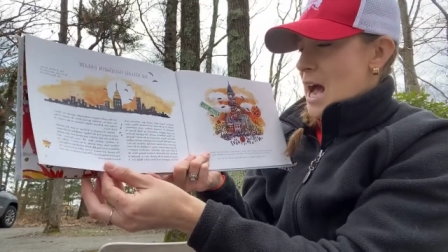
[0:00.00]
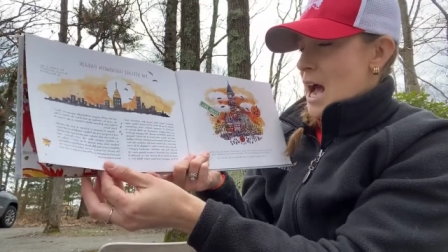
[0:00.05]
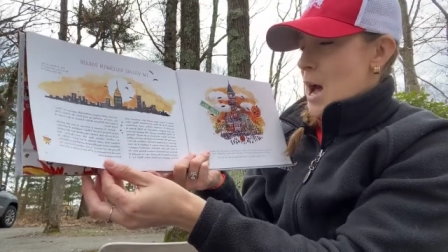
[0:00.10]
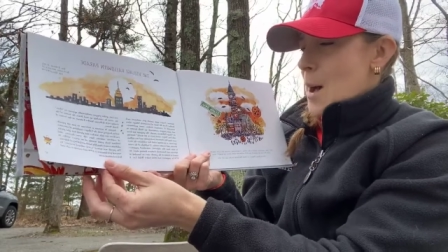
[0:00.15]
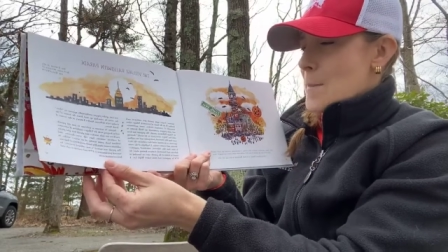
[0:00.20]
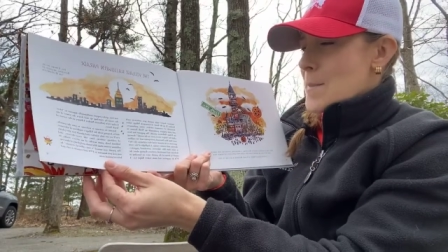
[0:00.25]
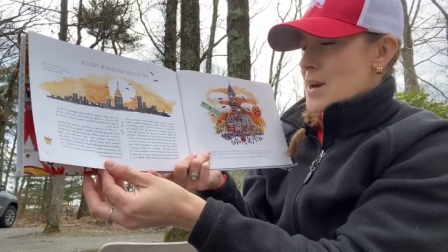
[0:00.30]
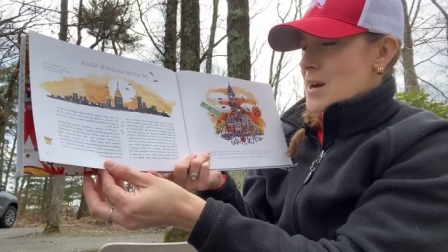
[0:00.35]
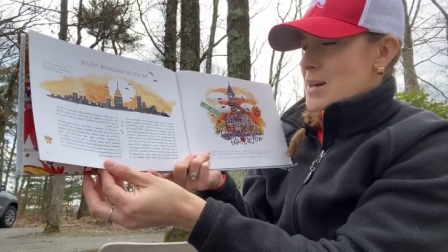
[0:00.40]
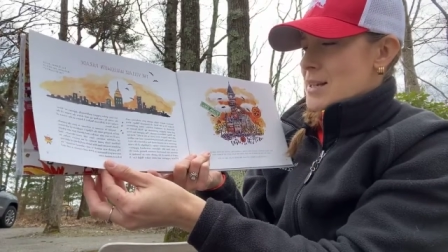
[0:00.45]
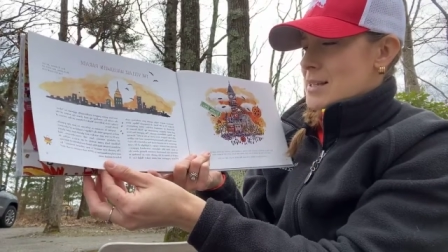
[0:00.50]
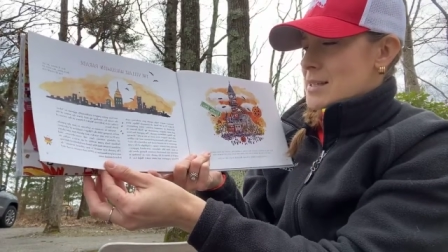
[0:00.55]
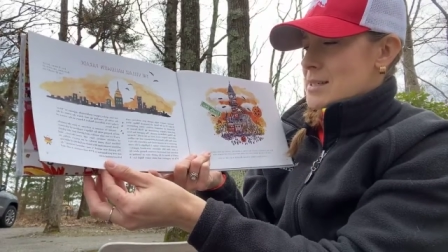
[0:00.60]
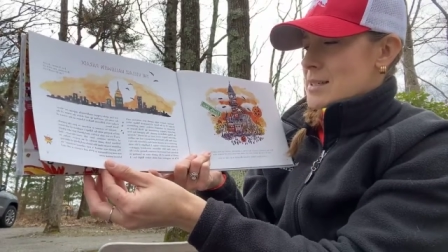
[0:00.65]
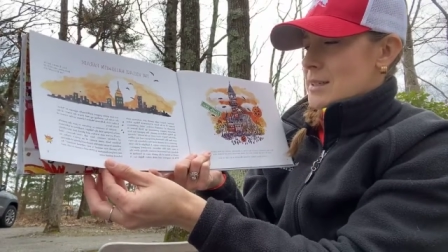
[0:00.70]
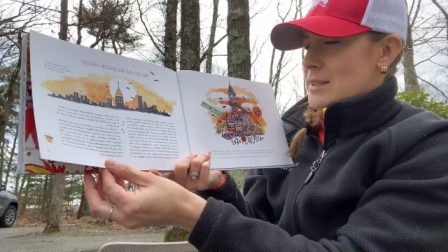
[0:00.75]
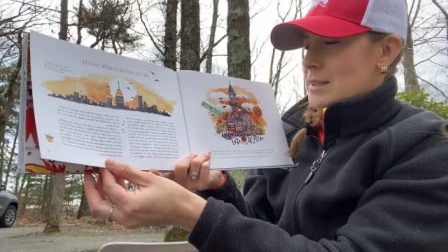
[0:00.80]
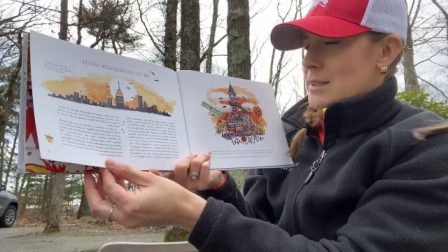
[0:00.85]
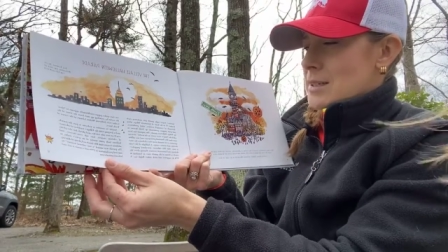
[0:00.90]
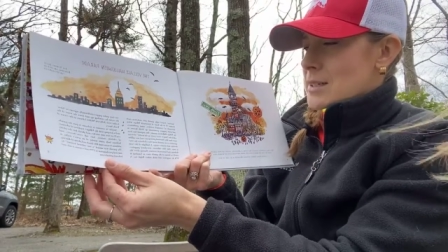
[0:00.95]
America's
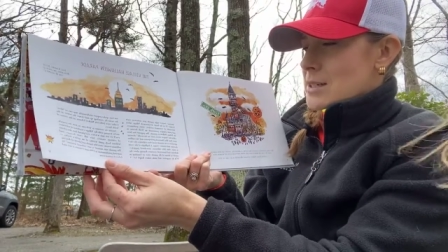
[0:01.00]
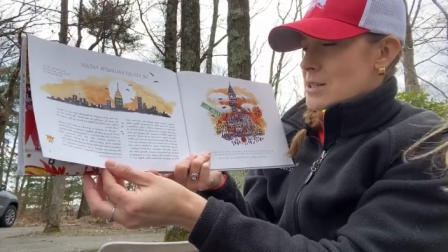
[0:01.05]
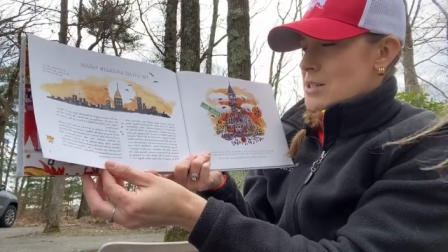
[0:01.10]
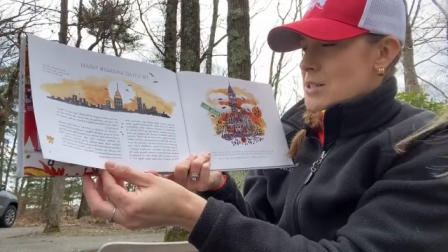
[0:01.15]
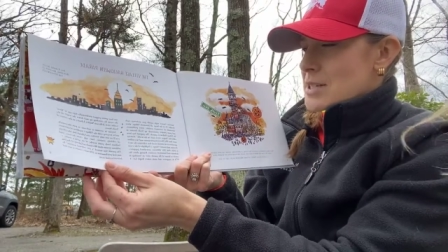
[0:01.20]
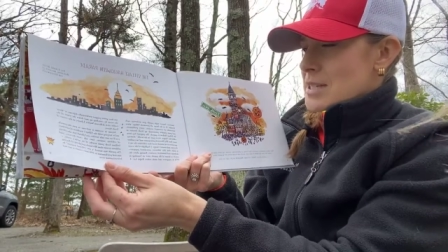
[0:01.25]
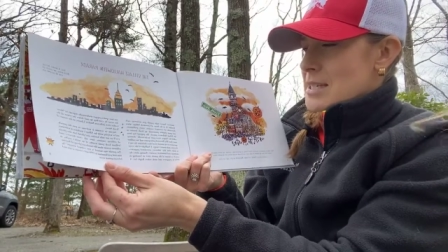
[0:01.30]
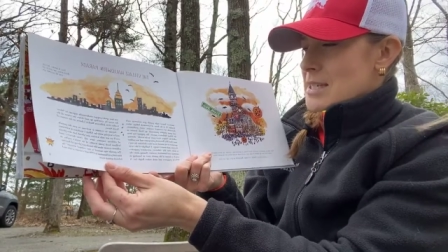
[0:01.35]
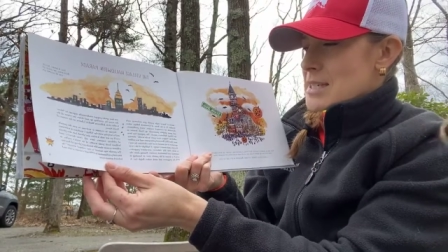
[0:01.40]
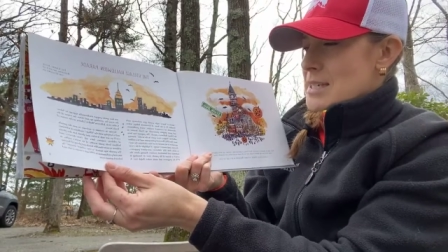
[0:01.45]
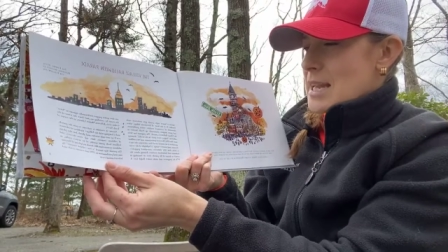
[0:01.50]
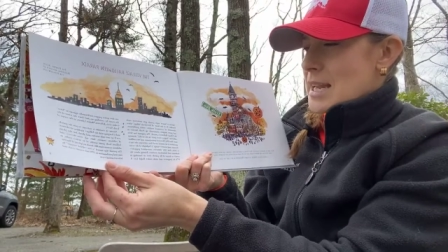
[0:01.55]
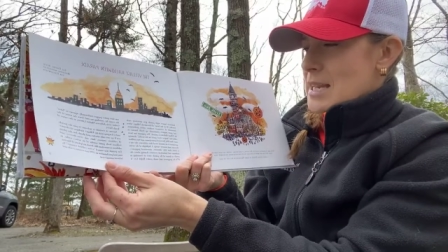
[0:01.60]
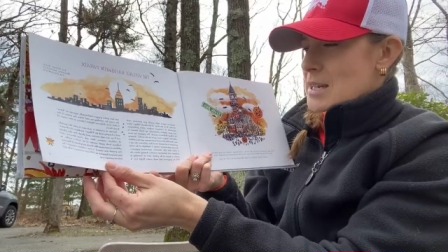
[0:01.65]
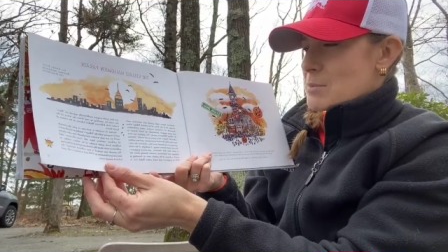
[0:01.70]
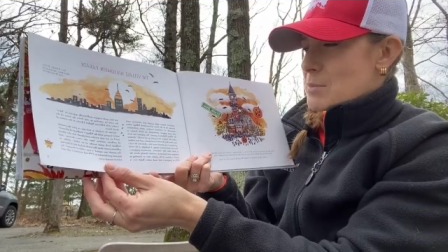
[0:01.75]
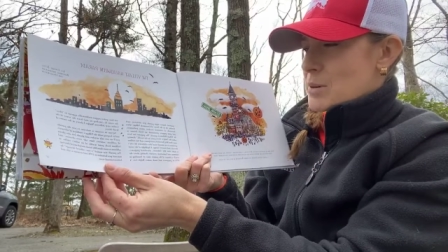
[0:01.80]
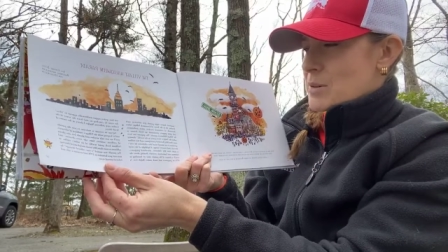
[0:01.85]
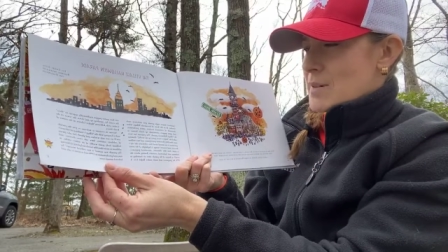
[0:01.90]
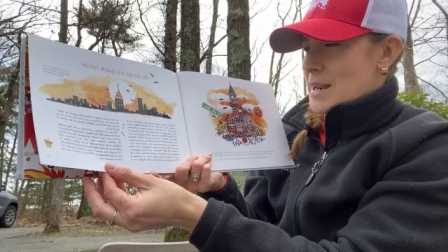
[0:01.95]
largest night
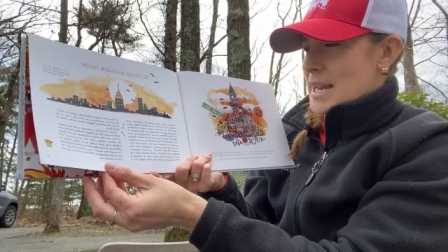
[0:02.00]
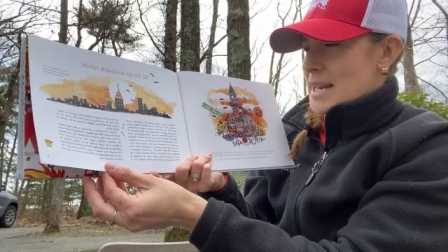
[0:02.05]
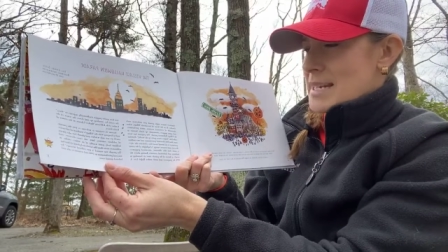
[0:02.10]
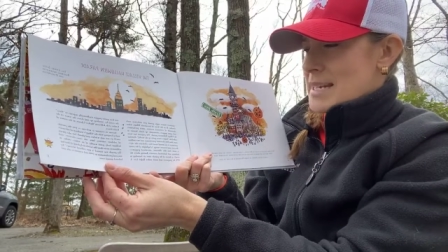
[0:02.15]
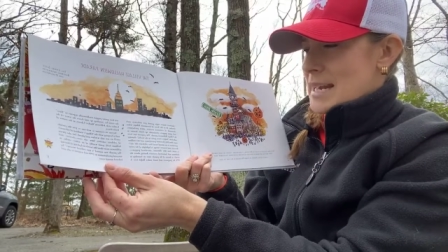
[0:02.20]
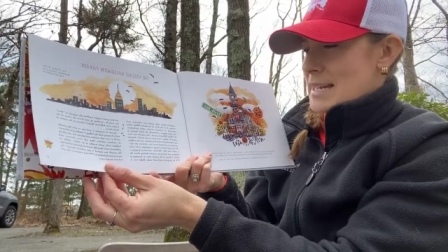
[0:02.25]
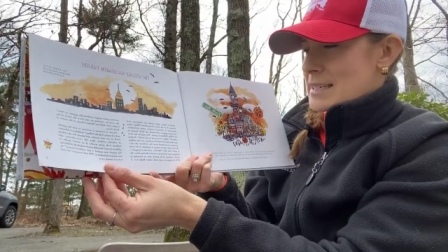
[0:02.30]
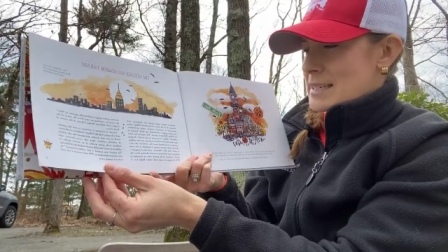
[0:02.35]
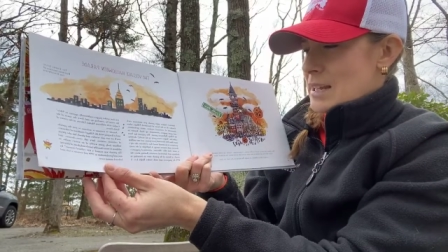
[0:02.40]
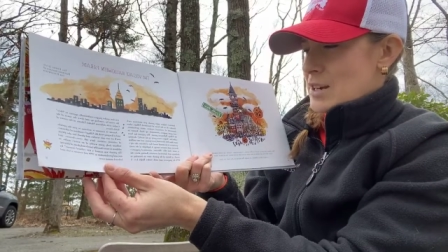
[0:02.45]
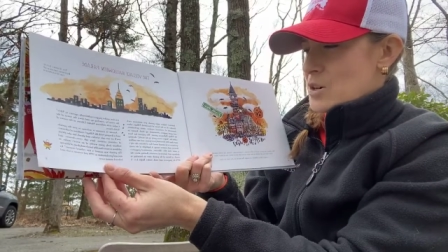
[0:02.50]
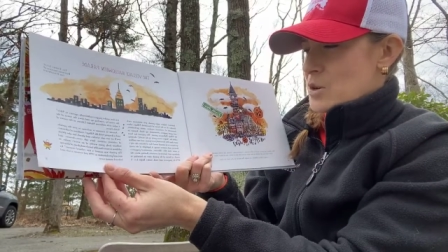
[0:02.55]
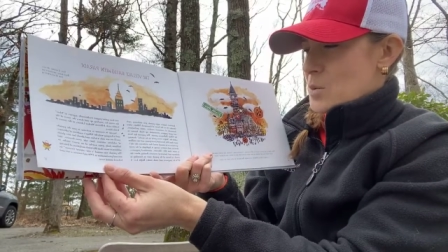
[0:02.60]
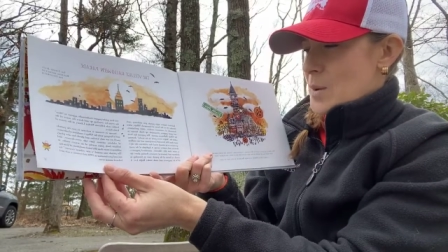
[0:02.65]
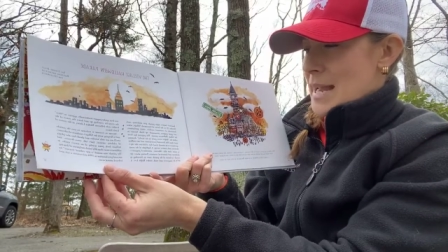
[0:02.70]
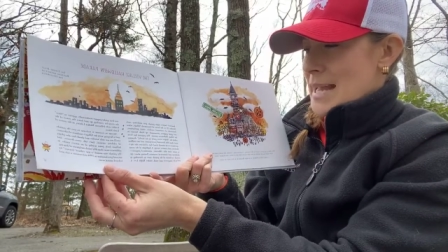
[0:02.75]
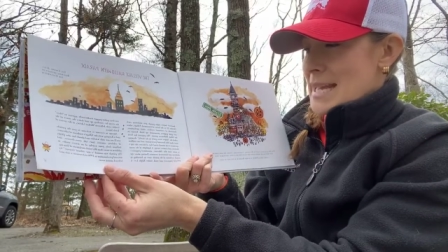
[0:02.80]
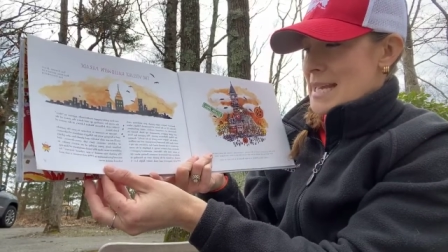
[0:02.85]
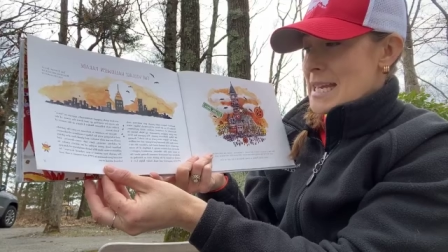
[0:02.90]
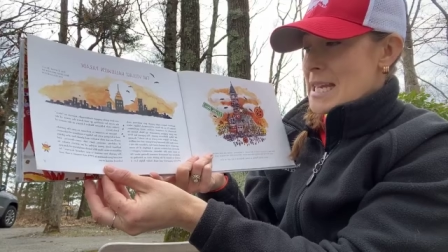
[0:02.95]
parade gets
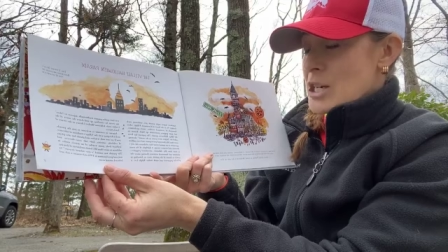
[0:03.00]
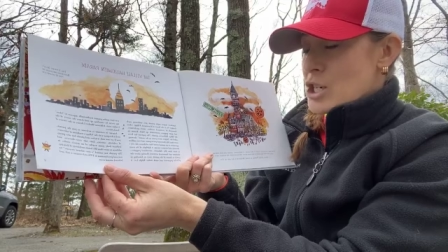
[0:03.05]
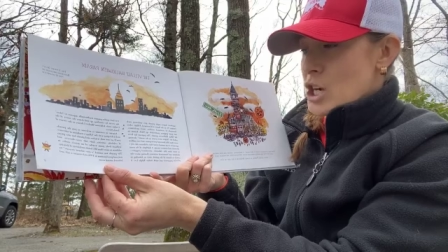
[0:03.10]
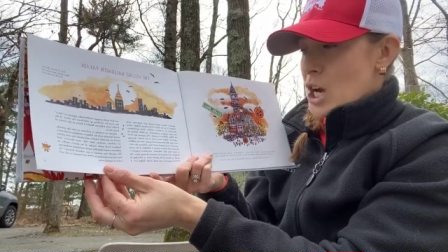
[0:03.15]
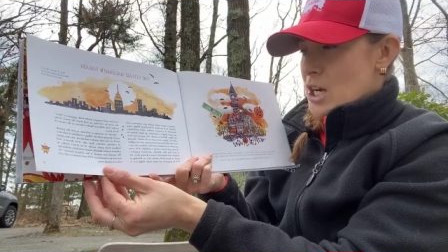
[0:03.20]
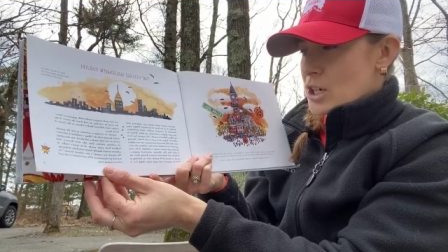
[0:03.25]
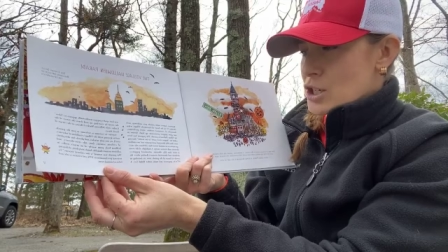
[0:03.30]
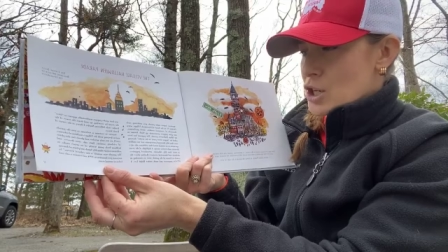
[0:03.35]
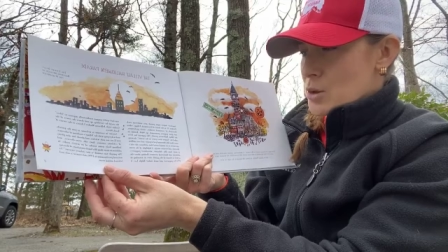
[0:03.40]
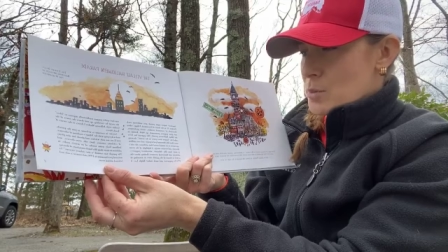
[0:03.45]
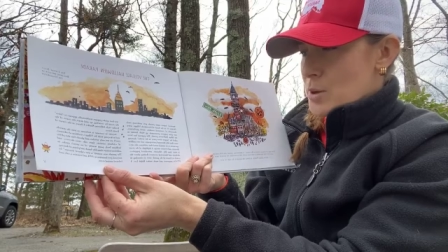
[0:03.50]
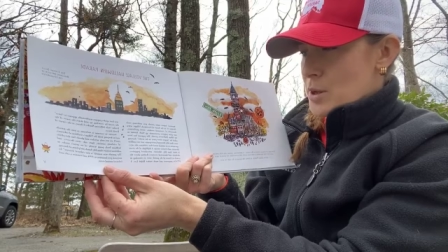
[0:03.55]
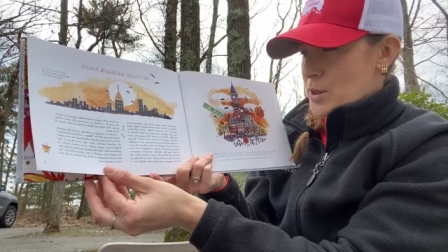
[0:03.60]
underway each October